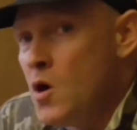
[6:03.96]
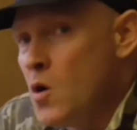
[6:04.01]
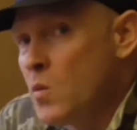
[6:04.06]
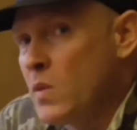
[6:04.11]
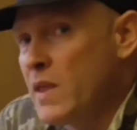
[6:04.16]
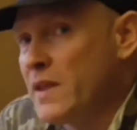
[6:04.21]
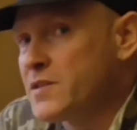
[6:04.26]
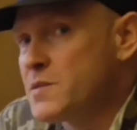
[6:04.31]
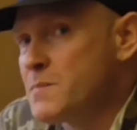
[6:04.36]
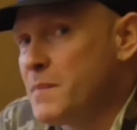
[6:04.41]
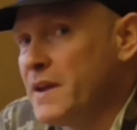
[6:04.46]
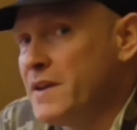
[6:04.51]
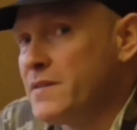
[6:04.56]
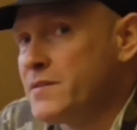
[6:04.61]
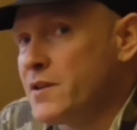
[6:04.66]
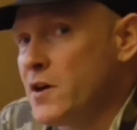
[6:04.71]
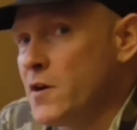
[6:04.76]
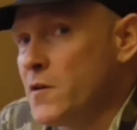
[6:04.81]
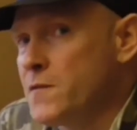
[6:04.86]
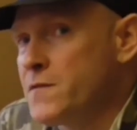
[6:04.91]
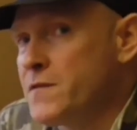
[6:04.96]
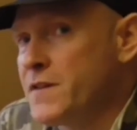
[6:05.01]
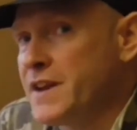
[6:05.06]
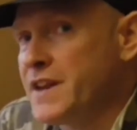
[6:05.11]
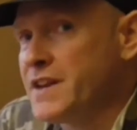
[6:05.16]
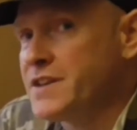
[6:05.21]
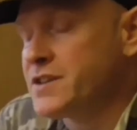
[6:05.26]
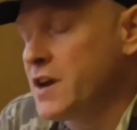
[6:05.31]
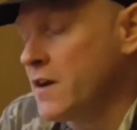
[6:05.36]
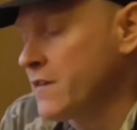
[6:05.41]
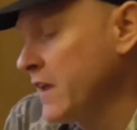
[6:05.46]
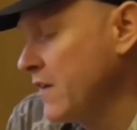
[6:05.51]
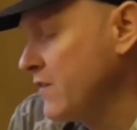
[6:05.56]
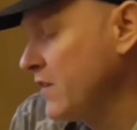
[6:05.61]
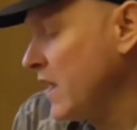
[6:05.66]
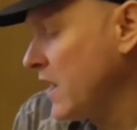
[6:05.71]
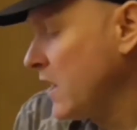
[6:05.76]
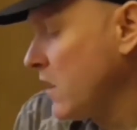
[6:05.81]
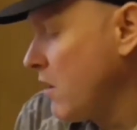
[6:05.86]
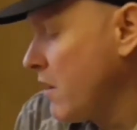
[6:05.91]
Well, that's the base coat finished. I've
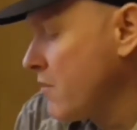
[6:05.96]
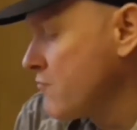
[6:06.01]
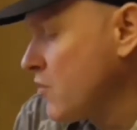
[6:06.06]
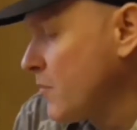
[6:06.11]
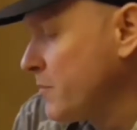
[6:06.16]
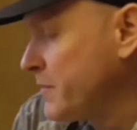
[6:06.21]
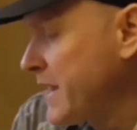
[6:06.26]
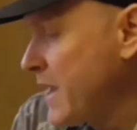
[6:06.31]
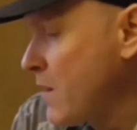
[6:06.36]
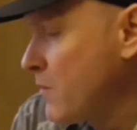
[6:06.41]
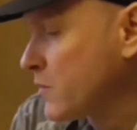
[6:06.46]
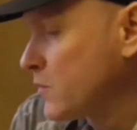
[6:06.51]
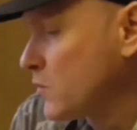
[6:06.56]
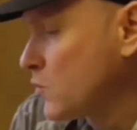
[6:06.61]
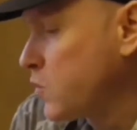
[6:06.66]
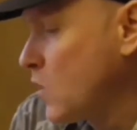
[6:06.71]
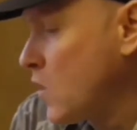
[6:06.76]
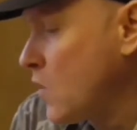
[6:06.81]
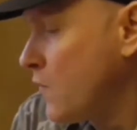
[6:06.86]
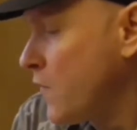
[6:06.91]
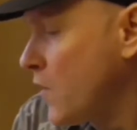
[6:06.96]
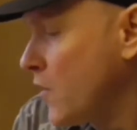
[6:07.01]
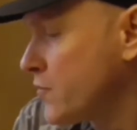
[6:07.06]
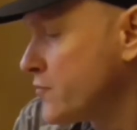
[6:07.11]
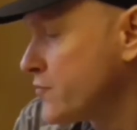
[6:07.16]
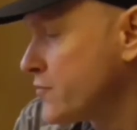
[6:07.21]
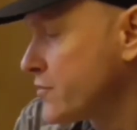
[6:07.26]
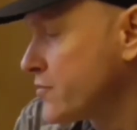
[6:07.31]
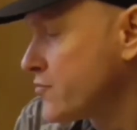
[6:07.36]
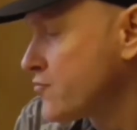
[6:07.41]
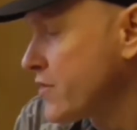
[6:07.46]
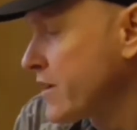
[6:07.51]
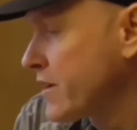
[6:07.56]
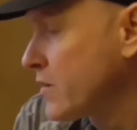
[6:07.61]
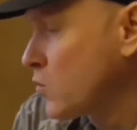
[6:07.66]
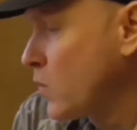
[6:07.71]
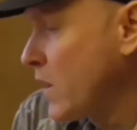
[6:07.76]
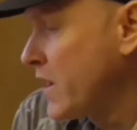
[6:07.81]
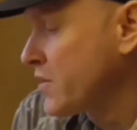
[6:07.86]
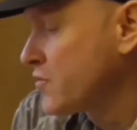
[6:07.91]
given it a light rub down with some 1200
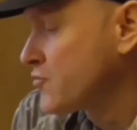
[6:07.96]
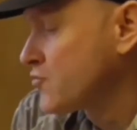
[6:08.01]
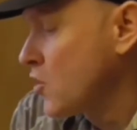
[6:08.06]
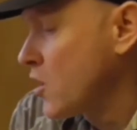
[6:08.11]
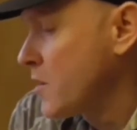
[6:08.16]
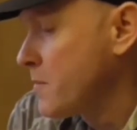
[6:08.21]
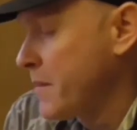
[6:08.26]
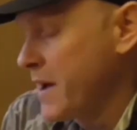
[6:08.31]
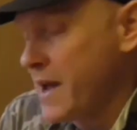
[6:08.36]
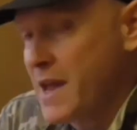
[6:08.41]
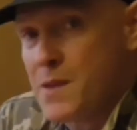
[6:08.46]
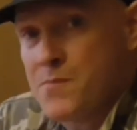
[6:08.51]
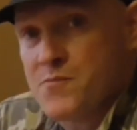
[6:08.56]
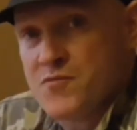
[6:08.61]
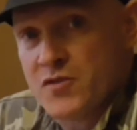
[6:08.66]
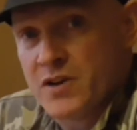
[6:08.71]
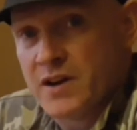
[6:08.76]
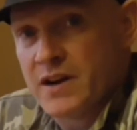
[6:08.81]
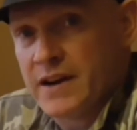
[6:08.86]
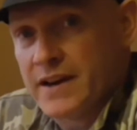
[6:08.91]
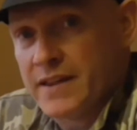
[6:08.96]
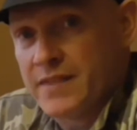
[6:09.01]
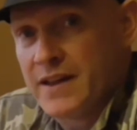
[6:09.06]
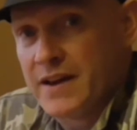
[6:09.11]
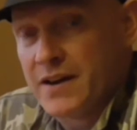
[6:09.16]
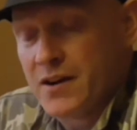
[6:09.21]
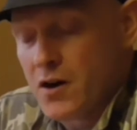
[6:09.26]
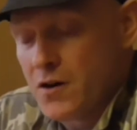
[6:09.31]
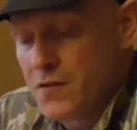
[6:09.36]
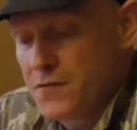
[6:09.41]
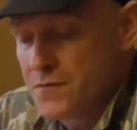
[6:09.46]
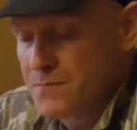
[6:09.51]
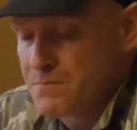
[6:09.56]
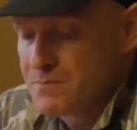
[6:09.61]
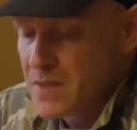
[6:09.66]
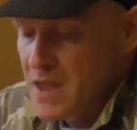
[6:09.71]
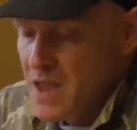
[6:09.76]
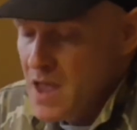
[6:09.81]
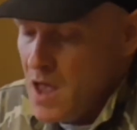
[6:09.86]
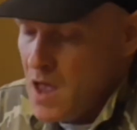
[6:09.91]
grit wet and dry paper and cleaned that off.
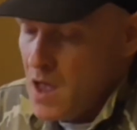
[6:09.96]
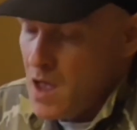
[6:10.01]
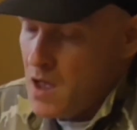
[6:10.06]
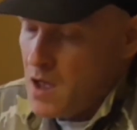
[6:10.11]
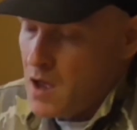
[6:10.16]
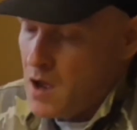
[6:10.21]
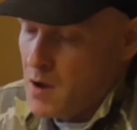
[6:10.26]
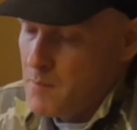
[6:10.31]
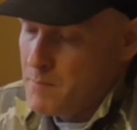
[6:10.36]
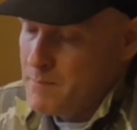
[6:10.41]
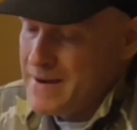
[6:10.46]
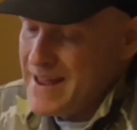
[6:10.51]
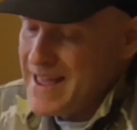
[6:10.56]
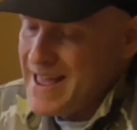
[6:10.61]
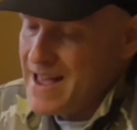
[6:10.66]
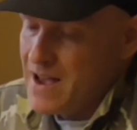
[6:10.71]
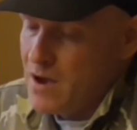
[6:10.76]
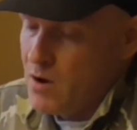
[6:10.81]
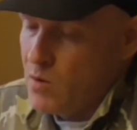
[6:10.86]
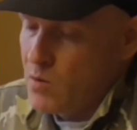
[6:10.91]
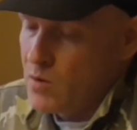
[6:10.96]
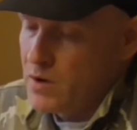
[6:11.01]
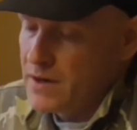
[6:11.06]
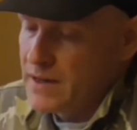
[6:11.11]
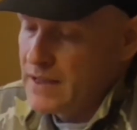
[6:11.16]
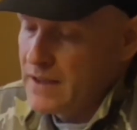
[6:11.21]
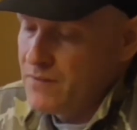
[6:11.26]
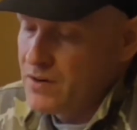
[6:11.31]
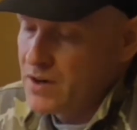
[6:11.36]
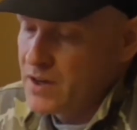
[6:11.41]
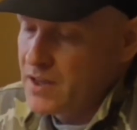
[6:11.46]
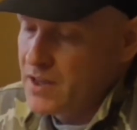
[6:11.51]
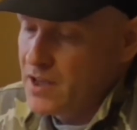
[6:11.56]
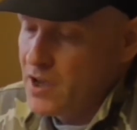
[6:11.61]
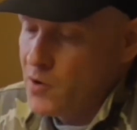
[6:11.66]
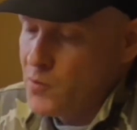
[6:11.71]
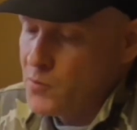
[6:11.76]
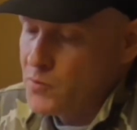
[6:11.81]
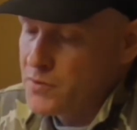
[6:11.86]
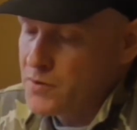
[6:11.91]
I'm now going to give it a
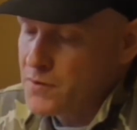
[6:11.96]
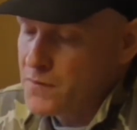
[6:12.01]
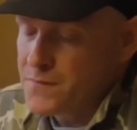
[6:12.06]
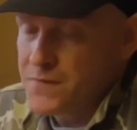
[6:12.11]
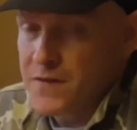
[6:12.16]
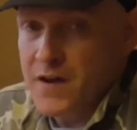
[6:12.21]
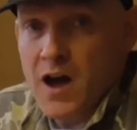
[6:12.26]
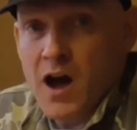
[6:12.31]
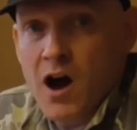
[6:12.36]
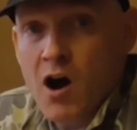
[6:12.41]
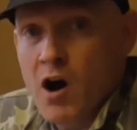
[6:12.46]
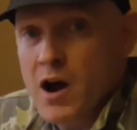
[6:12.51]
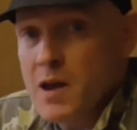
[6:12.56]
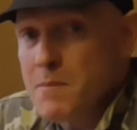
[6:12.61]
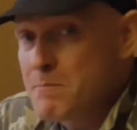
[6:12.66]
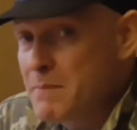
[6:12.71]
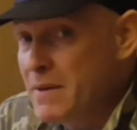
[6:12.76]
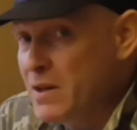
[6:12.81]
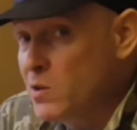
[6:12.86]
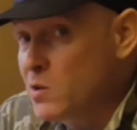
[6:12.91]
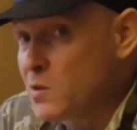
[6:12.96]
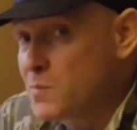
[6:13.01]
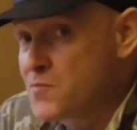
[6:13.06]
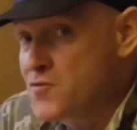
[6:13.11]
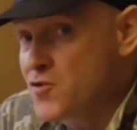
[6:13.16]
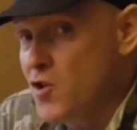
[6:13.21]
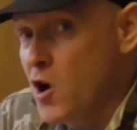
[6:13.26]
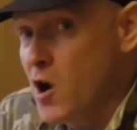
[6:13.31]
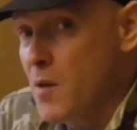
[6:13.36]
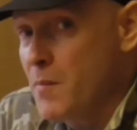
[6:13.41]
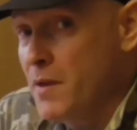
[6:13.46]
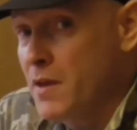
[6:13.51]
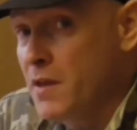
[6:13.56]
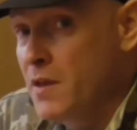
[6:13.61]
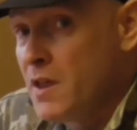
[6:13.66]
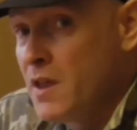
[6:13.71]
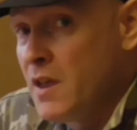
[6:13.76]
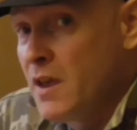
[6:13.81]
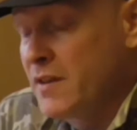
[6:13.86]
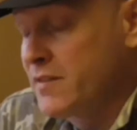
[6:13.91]
coat of high build
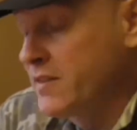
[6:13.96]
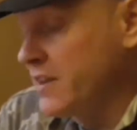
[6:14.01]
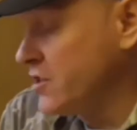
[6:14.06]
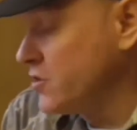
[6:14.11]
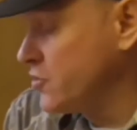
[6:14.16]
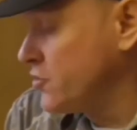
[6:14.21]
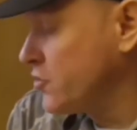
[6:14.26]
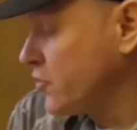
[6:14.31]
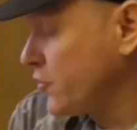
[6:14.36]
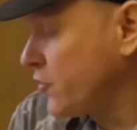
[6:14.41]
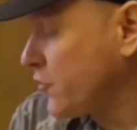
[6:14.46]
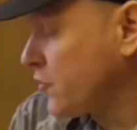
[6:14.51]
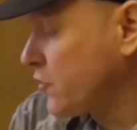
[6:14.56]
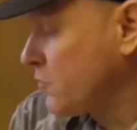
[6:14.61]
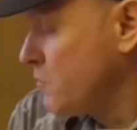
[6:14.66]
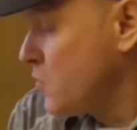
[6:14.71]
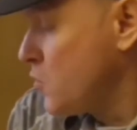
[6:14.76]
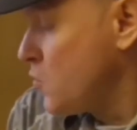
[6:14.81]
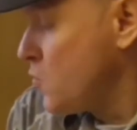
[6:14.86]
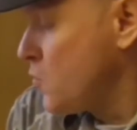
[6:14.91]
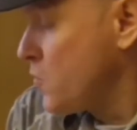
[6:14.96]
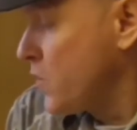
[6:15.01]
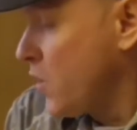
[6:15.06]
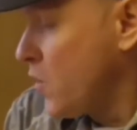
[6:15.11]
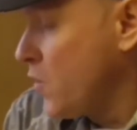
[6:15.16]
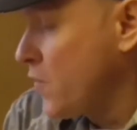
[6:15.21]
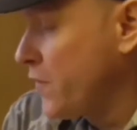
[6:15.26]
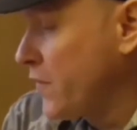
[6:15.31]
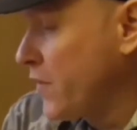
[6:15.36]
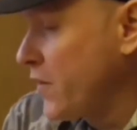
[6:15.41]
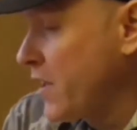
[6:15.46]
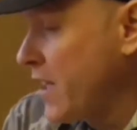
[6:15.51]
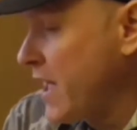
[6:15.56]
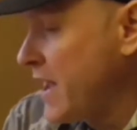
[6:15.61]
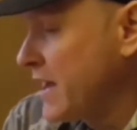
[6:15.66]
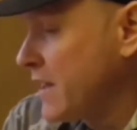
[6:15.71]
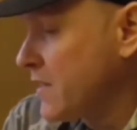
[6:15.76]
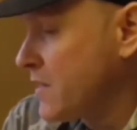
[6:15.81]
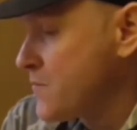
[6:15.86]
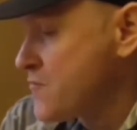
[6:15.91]
primer, as this should just smooth over
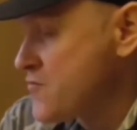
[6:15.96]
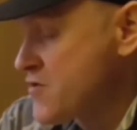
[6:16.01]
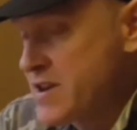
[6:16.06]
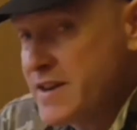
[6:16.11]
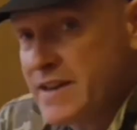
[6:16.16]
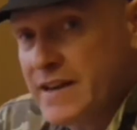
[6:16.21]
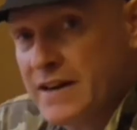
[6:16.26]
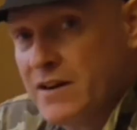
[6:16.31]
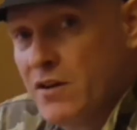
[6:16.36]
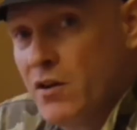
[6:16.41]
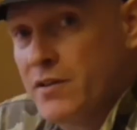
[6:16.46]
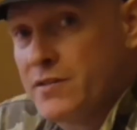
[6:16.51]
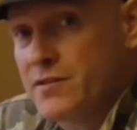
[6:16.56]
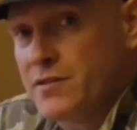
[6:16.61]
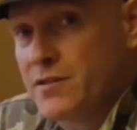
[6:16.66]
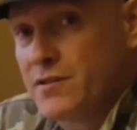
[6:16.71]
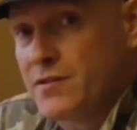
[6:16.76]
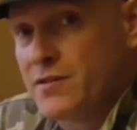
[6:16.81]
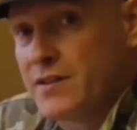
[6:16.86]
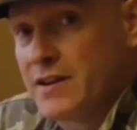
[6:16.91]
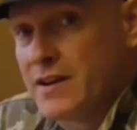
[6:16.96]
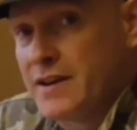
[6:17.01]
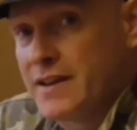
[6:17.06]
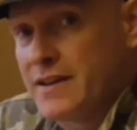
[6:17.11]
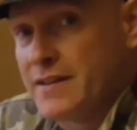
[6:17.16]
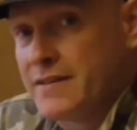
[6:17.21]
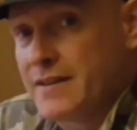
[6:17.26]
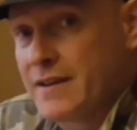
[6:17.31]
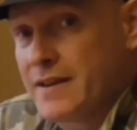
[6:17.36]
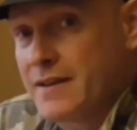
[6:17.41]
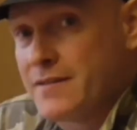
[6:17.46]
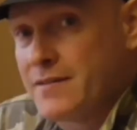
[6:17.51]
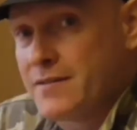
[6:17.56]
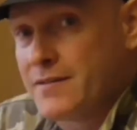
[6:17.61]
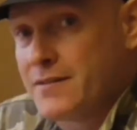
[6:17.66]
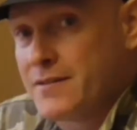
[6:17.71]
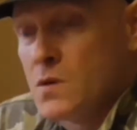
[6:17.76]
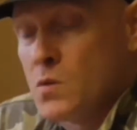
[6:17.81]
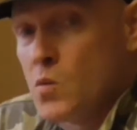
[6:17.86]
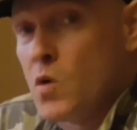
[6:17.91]
any of the printing lines that still
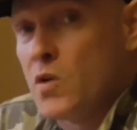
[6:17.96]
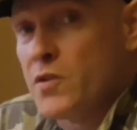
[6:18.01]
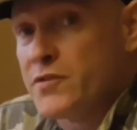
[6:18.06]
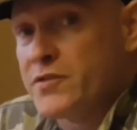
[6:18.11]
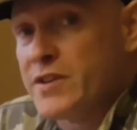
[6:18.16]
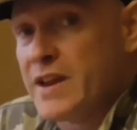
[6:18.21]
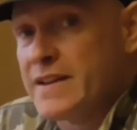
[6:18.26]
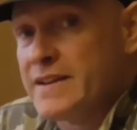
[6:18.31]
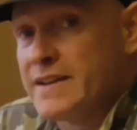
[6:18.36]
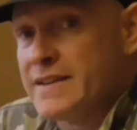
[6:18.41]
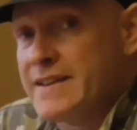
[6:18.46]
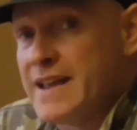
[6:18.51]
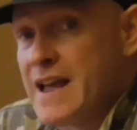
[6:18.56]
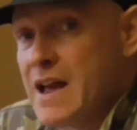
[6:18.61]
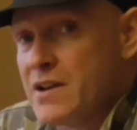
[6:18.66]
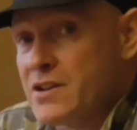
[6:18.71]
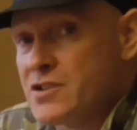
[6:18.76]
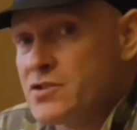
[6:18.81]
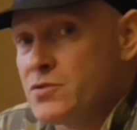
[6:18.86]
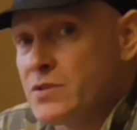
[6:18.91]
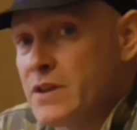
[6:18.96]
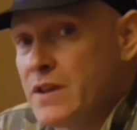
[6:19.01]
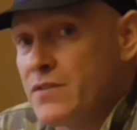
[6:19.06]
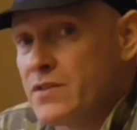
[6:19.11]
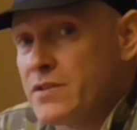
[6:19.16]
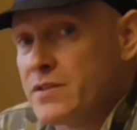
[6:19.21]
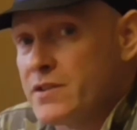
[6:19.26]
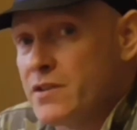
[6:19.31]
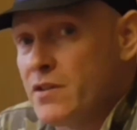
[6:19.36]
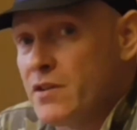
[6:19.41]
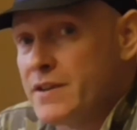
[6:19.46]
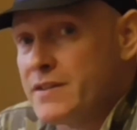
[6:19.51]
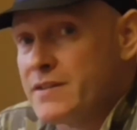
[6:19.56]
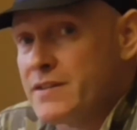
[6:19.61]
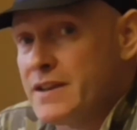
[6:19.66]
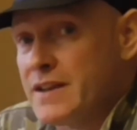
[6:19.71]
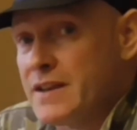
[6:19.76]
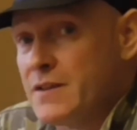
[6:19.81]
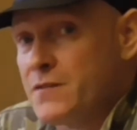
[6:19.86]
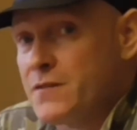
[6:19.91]
exist. Once sanded down, it should give us a nice
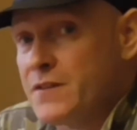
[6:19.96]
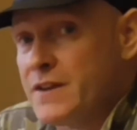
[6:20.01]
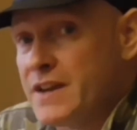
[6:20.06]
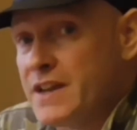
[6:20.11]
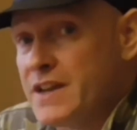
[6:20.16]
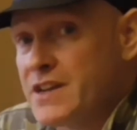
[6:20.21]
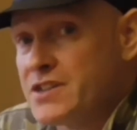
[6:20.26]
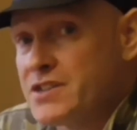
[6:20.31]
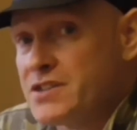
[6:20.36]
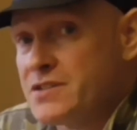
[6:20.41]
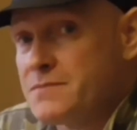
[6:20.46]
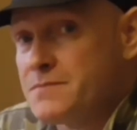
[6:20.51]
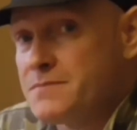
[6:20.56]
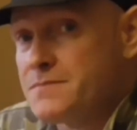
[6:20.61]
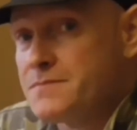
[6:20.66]
neat finish.